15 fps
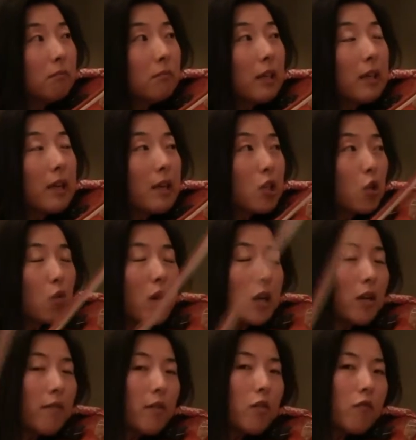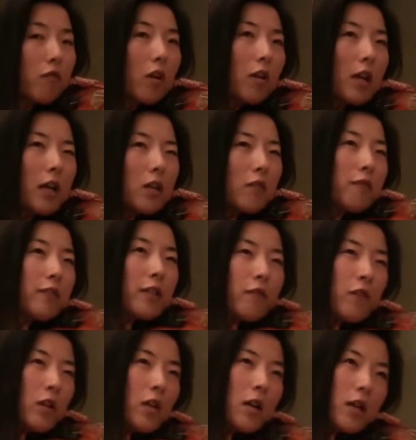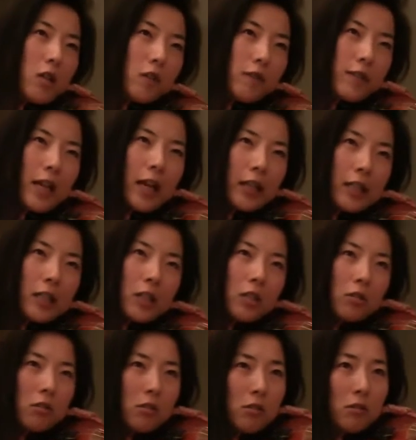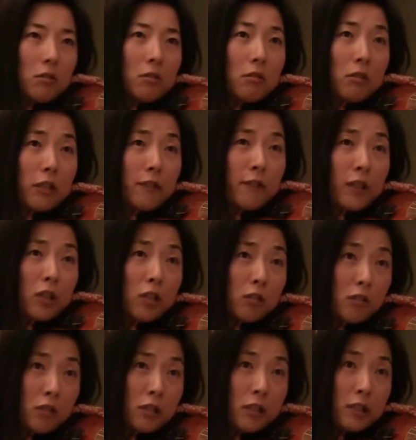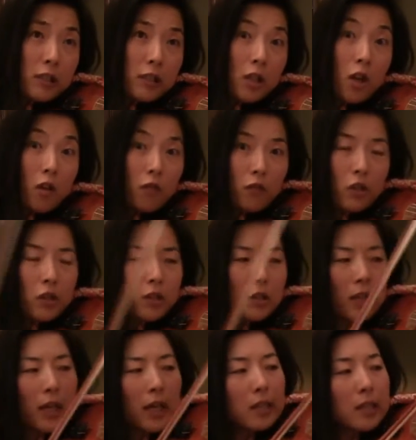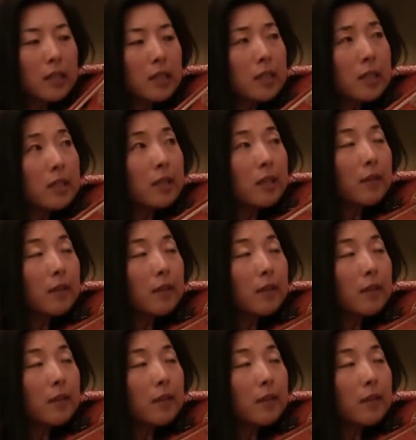That has quite a lot of different kind of technical difficulties covered, like this